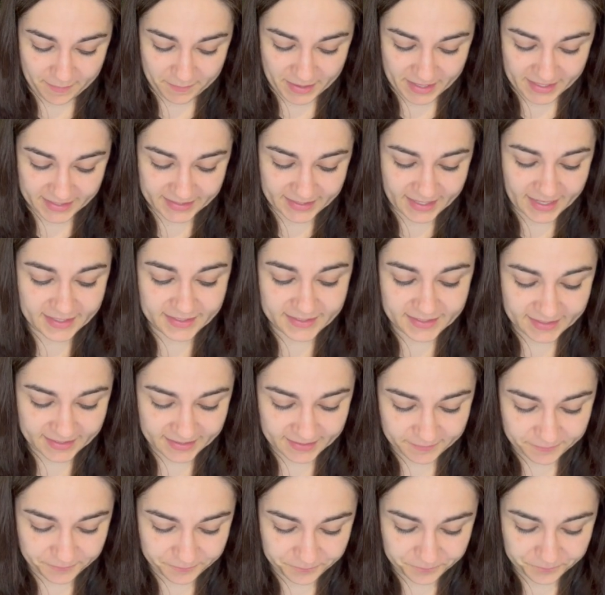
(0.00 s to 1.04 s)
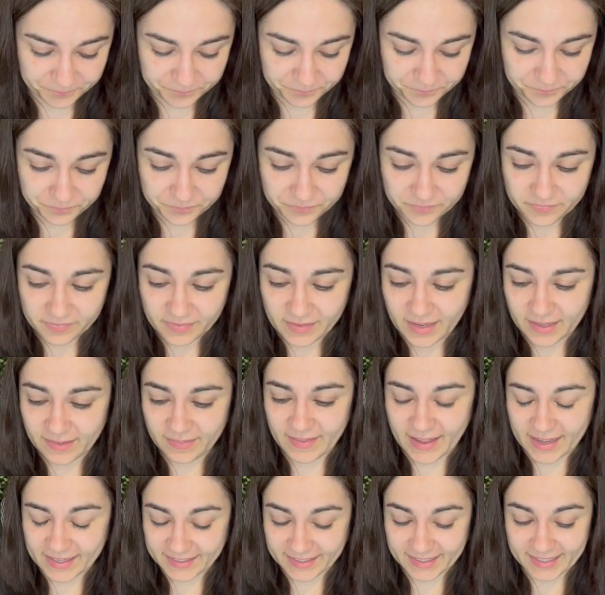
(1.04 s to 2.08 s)
makes sense. And
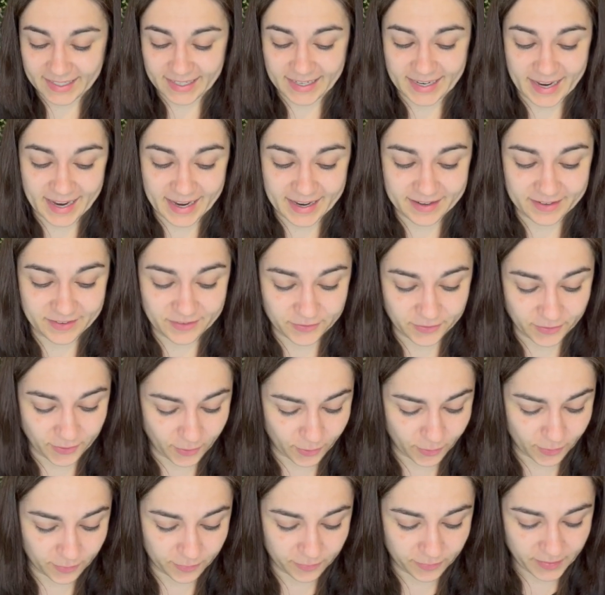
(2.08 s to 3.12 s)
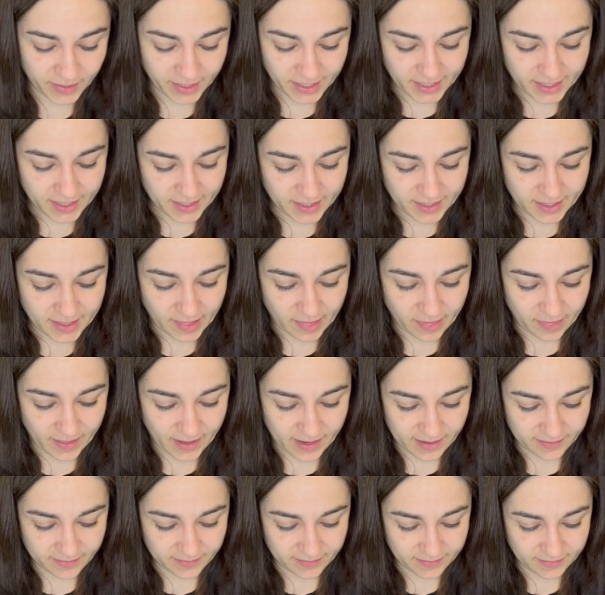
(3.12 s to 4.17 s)
that's the end of
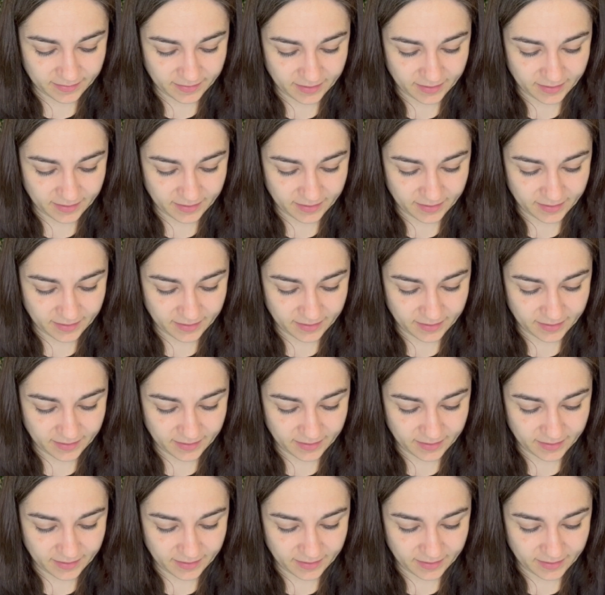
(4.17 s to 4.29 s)
that